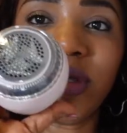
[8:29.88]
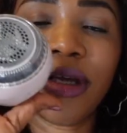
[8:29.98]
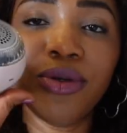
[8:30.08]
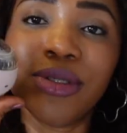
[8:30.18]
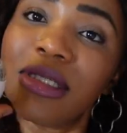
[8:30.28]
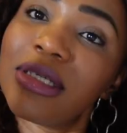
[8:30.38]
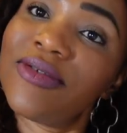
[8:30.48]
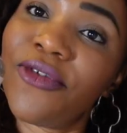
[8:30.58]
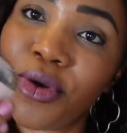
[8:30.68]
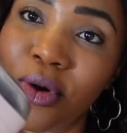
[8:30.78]
You can use
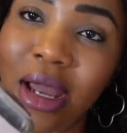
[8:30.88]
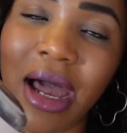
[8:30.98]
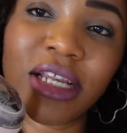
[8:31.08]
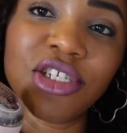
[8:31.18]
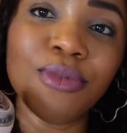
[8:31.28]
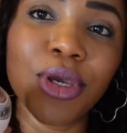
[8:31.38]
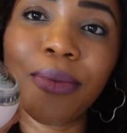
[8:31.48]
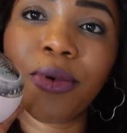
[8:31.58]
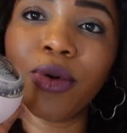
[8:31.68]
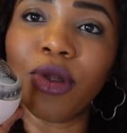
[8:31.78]
this for your cashmere
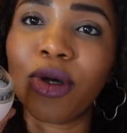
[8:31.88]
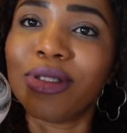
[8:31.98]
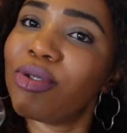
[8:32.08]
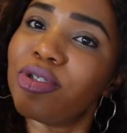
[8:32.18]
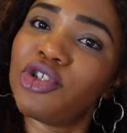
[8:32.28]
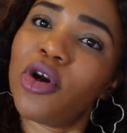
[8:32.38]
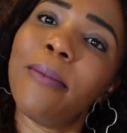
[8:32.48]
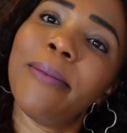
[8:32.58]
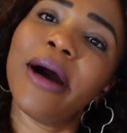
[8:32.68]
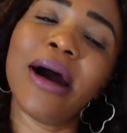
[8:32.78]
product, your
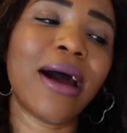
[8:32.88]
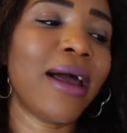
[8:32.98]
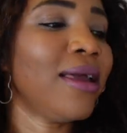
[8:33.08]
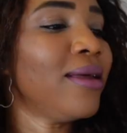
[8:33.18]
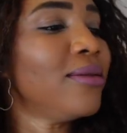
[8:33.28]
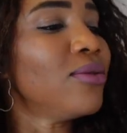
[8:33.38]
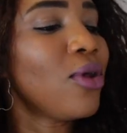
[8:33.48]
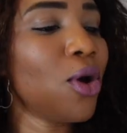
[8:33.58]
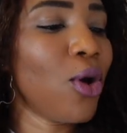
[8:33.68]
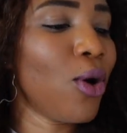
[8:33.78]
jumper, and
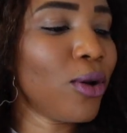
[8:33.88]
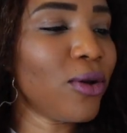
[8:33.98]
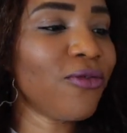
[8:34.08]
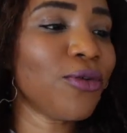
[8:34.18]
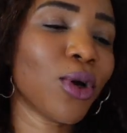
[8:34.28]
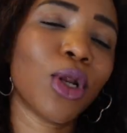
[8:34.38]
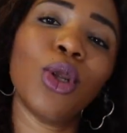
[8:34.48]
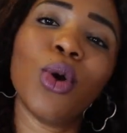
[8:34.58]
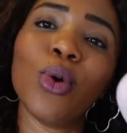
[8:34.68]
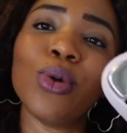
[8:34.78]
all of your
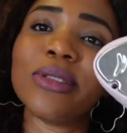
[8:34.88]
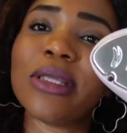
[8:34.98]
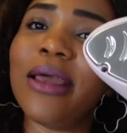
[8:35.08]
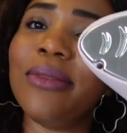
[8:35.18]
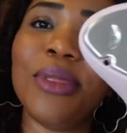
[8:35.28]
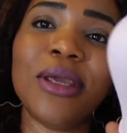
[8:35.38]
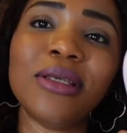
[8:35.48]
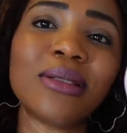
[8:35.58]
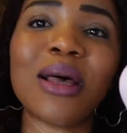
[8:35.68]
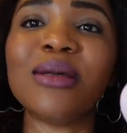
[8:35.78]
clothes, and
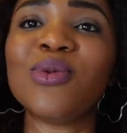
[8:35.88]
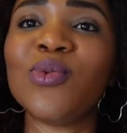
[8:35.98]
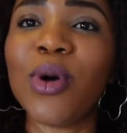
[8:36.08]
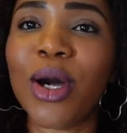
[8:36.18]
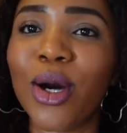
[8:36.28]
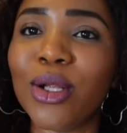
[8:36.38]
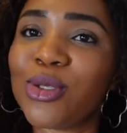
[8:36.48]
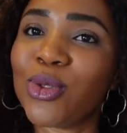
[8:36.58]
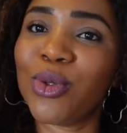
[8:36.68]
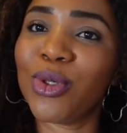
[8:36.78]
these as well,
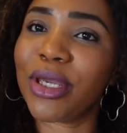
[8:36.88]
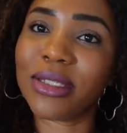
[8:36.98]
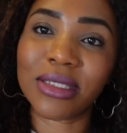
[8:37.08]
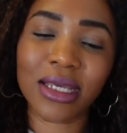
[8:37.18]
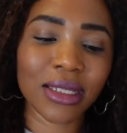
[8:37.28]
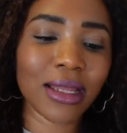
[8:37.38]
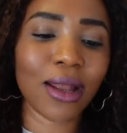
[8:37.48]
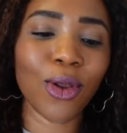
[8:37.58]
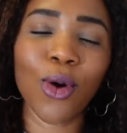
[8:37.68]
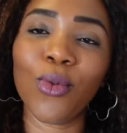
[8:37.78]
so you can take it
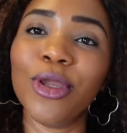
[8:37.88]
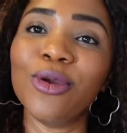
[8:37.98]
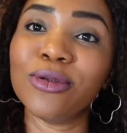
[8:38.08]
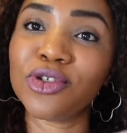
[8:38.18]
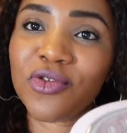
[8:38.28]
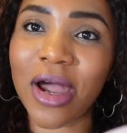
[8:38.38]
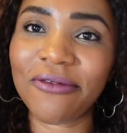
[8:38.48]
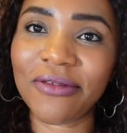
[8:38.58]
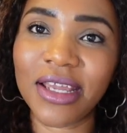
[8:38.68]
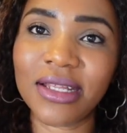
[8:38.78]
along when you're
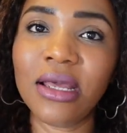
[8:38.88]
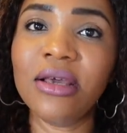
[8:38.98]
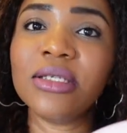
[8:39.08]
traveling.